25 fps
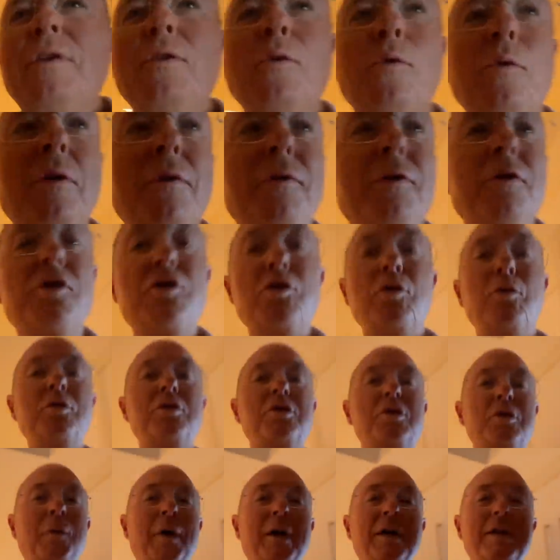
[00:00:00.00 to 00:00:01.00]
in order for
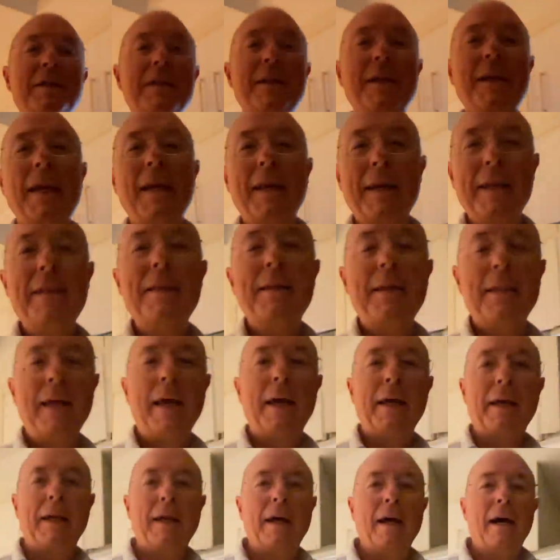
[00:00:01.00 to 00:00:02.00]
George to actually get into
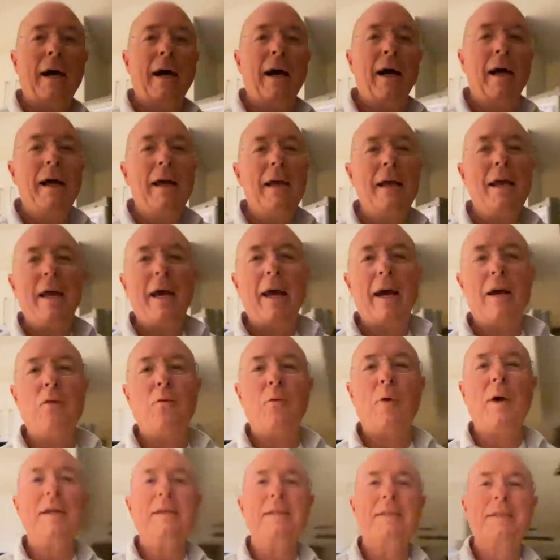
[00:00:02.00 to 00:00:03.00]
that car
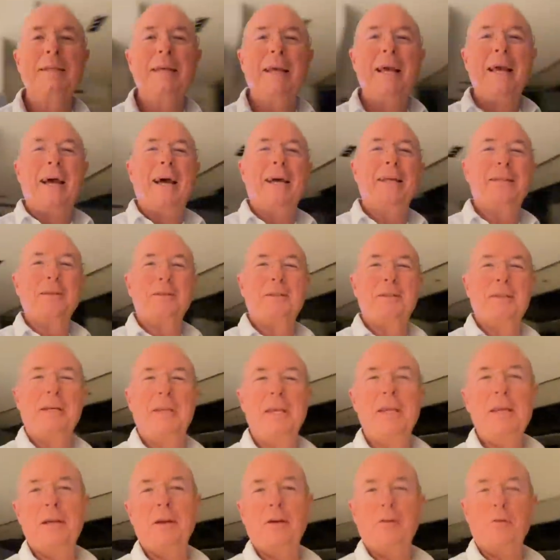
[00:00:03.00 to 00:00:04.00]
and race at the
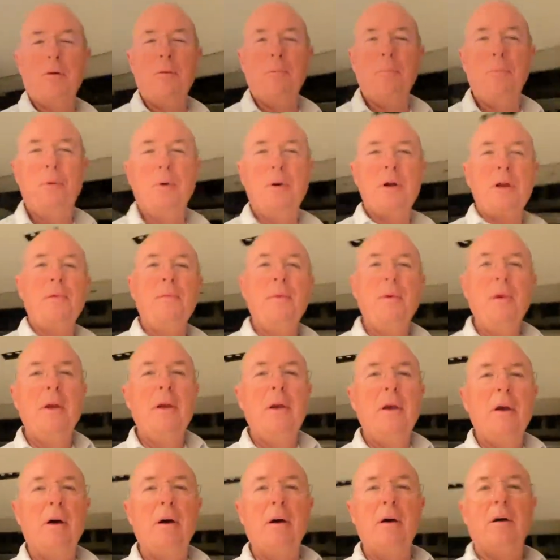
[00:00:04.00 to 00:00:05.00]
Sakia Grand Prix.
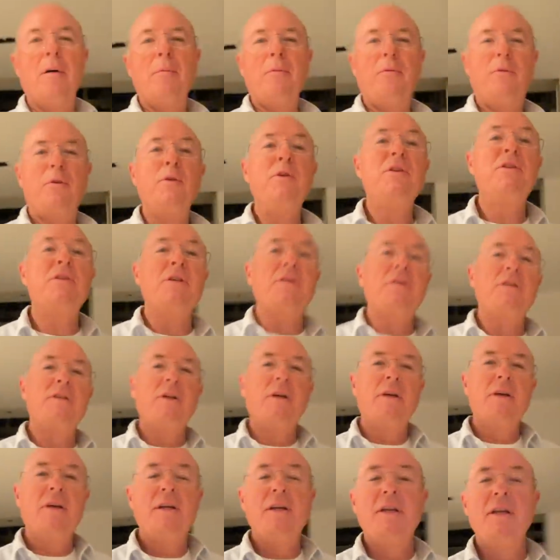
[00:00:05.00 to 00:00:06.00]
For instance,
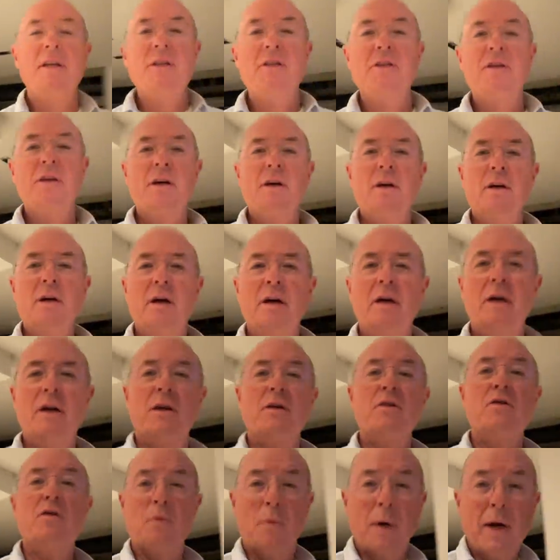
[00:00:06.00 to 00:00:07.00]
he needs
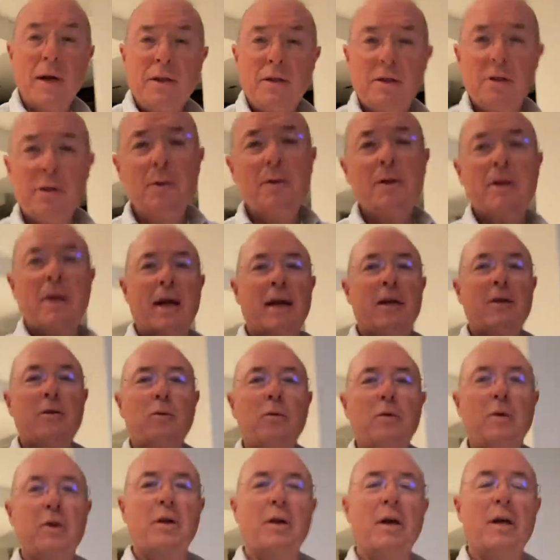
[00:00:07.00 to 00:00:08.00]
a new race suit. They had
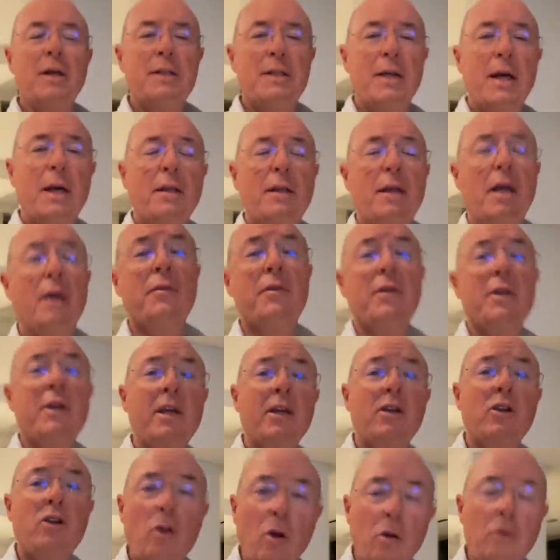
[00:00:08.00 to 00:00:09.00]
to organise that. They have to
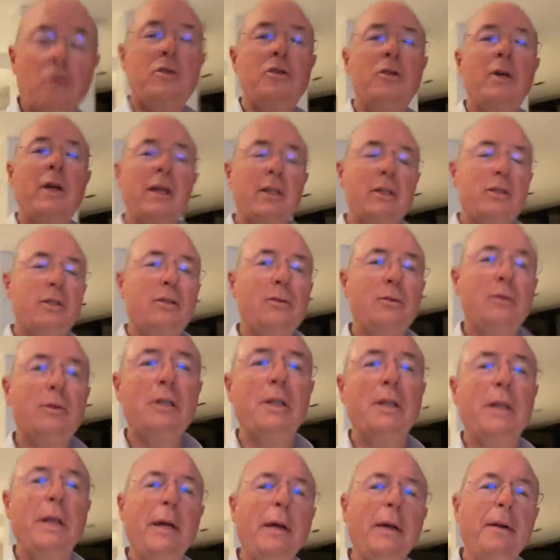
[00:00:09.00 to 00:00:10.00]
get contracts
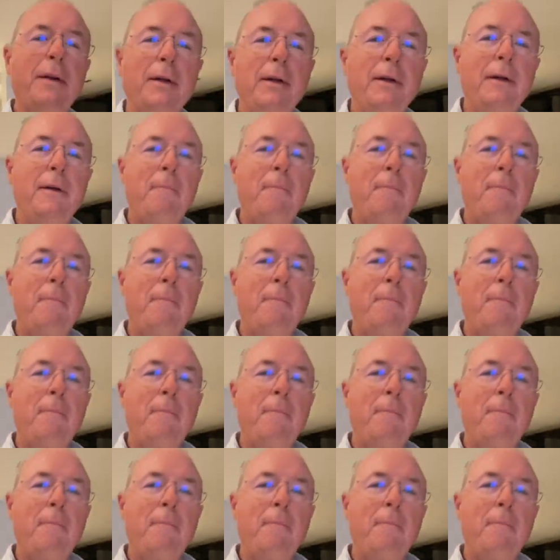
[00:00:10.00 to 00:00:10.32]
sorted out.